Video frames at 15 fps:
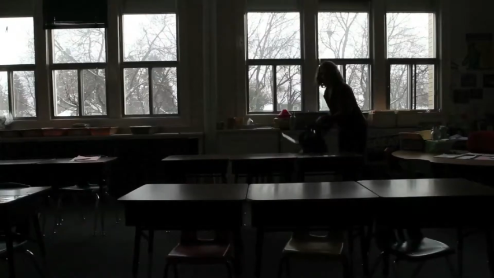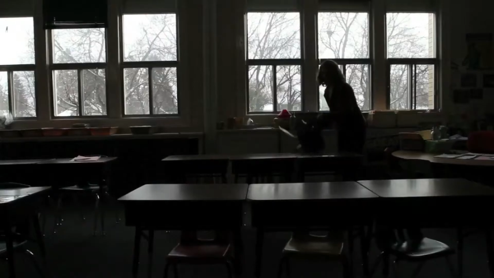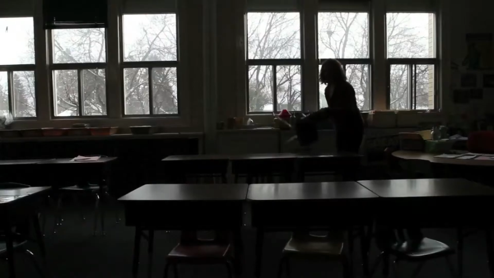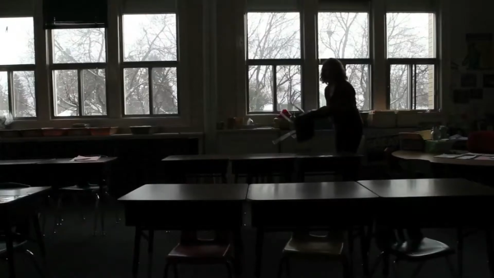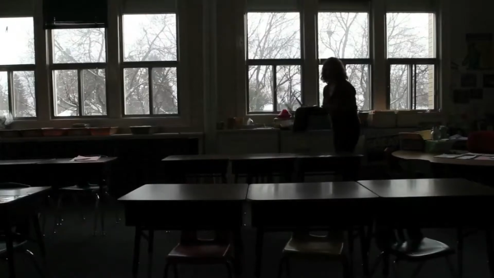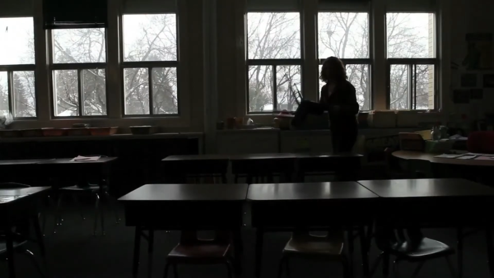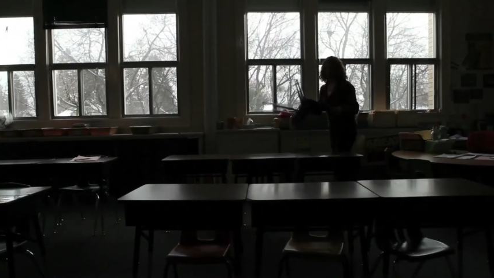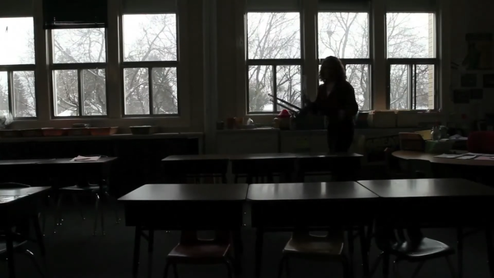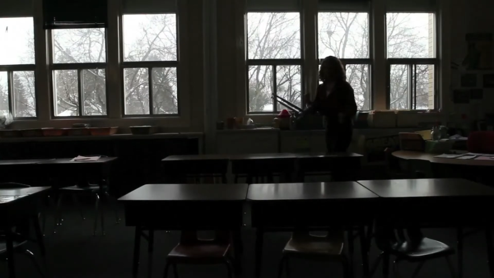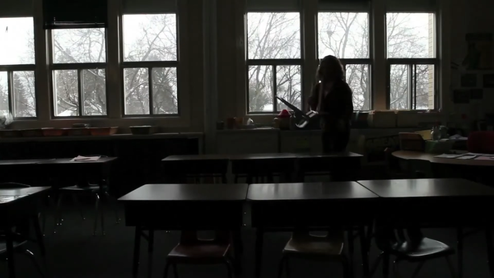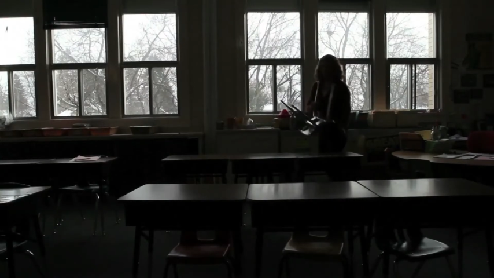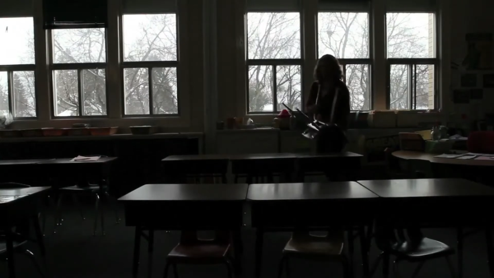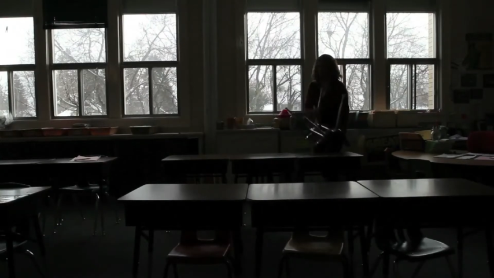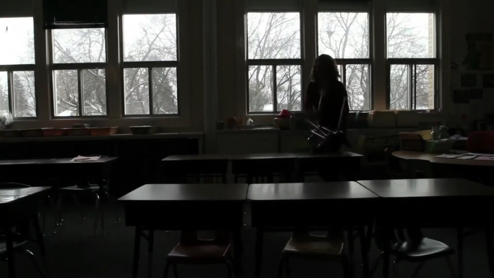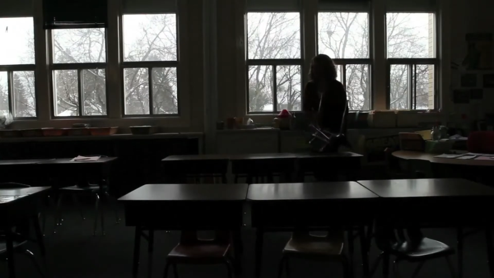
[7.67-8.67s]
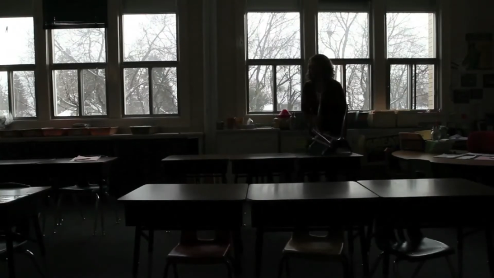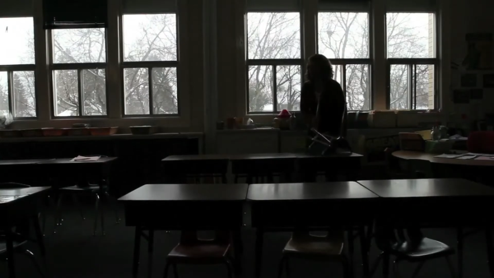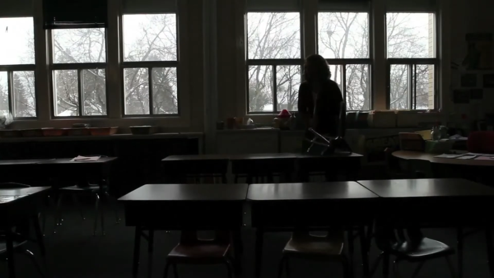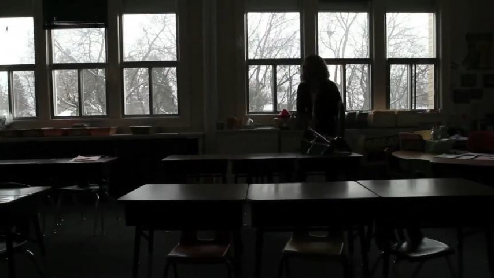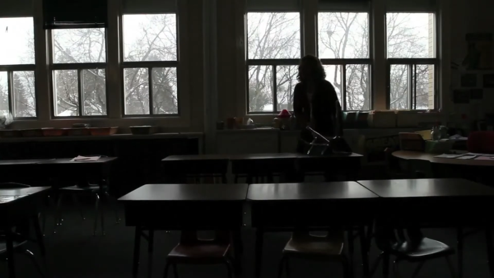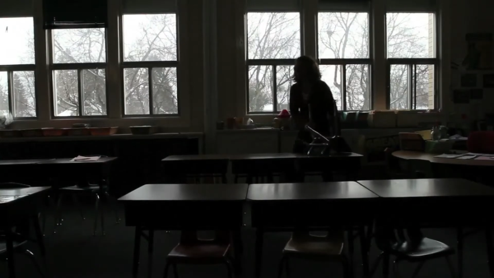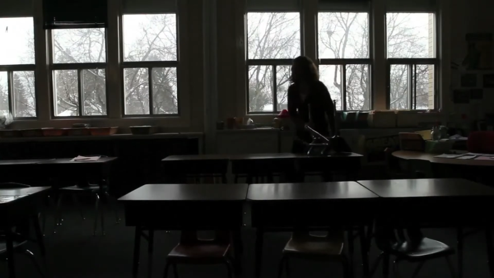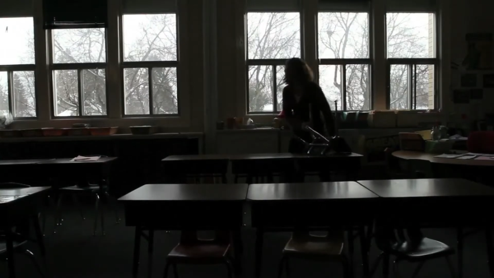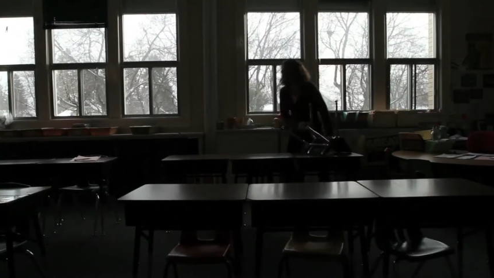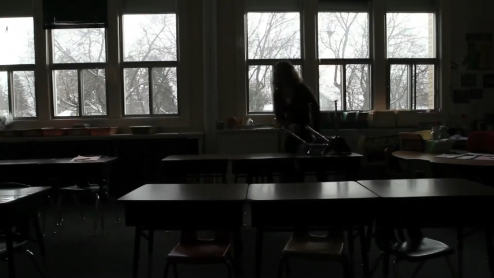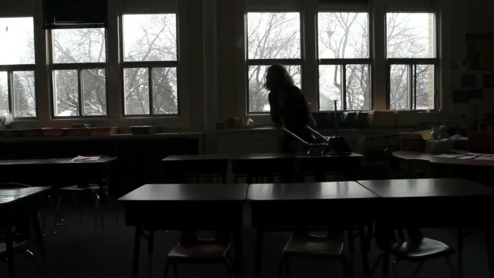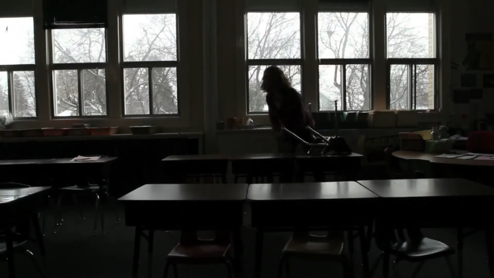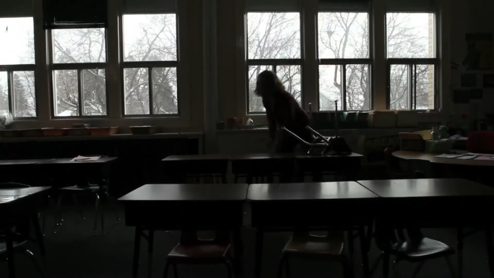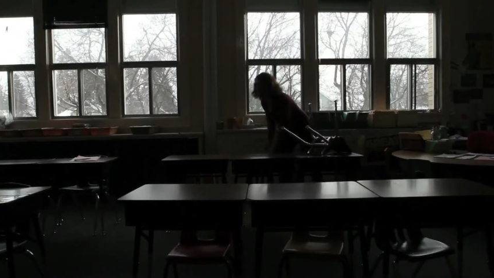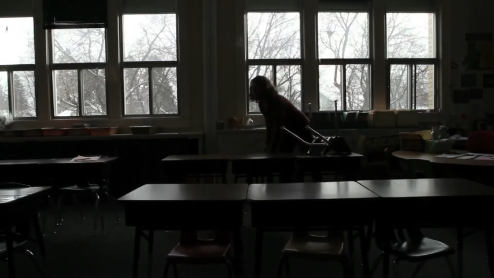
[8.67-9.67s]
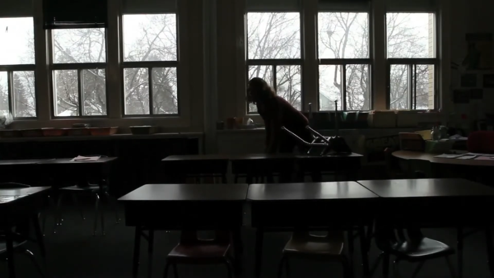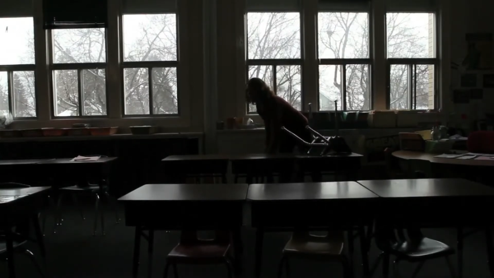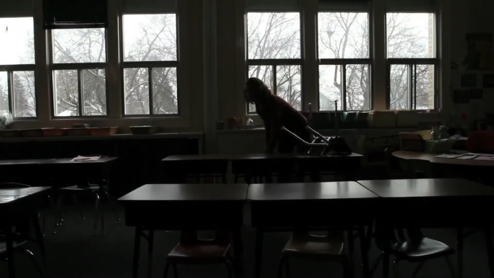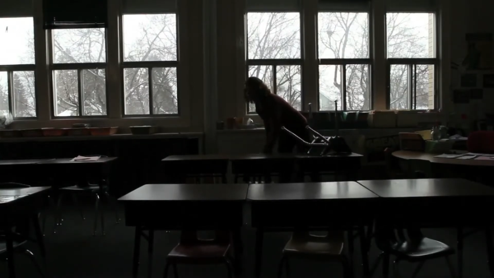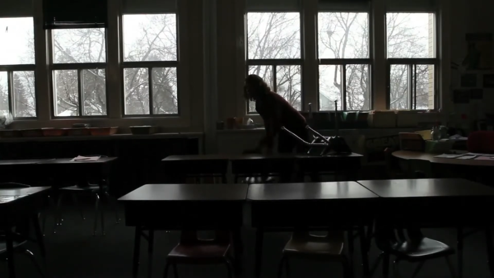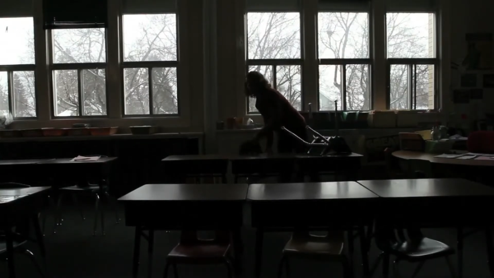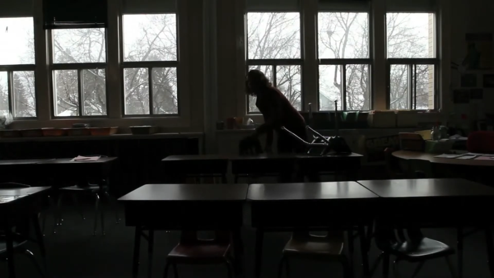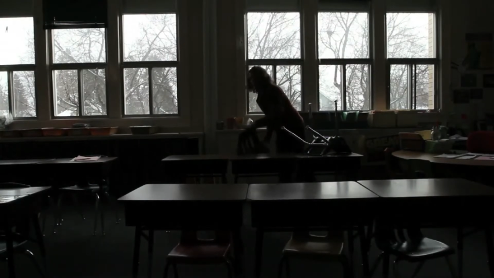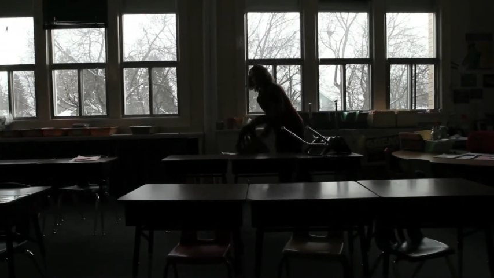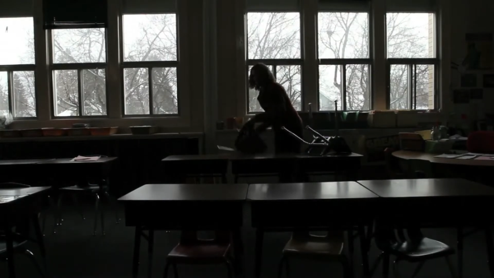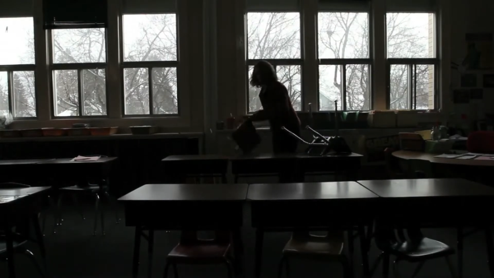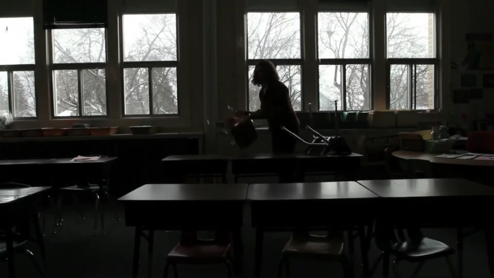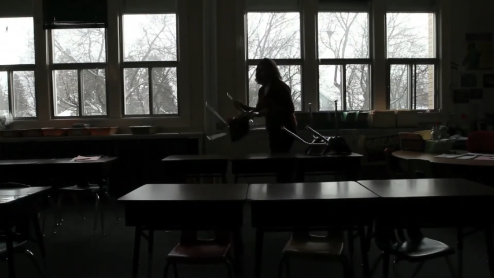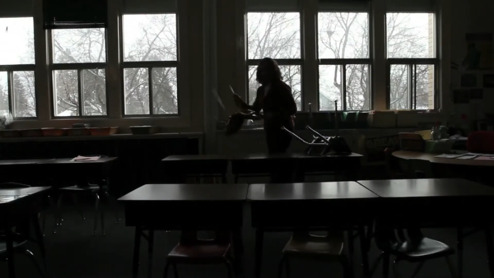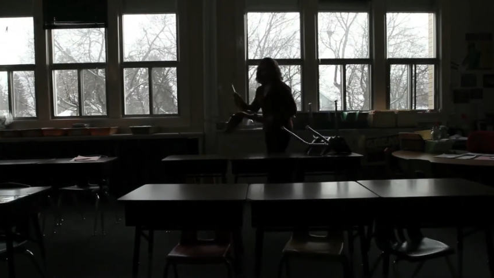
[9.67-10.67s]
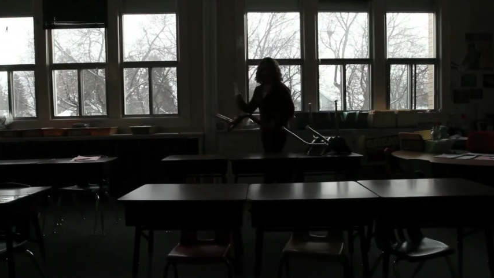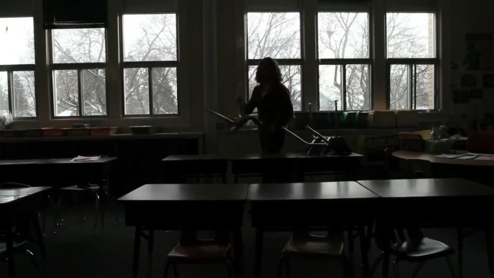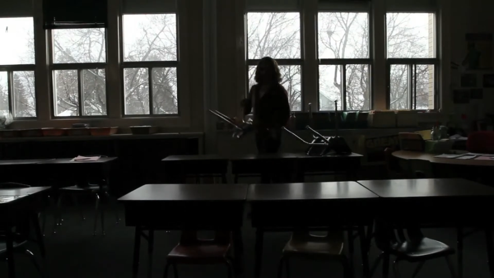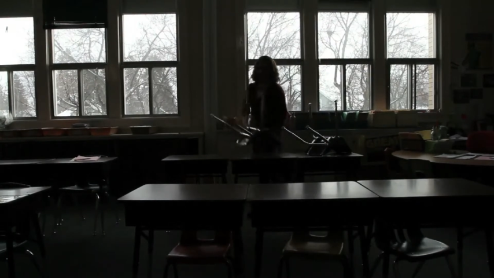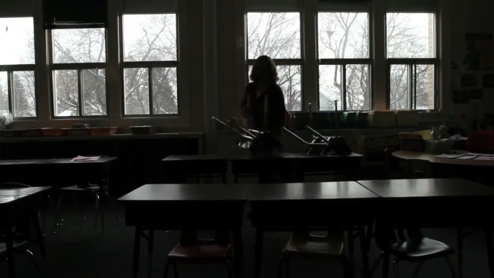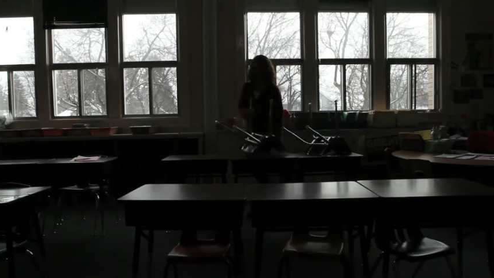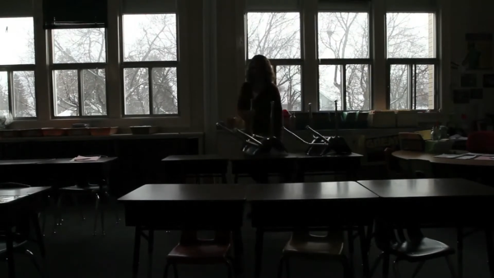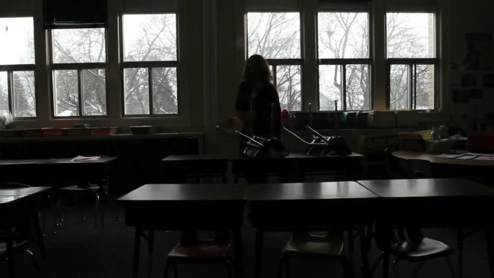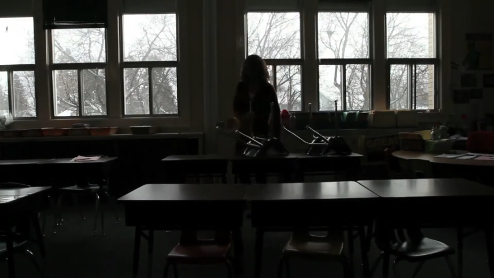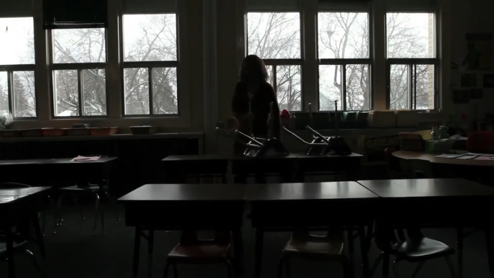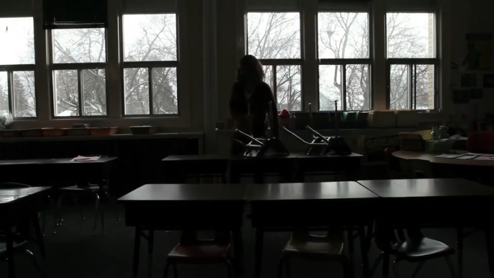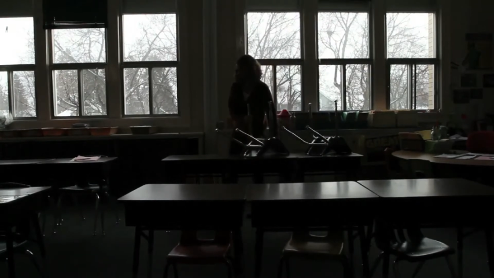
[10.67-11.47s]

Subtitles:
Nobody's mouth can be seen.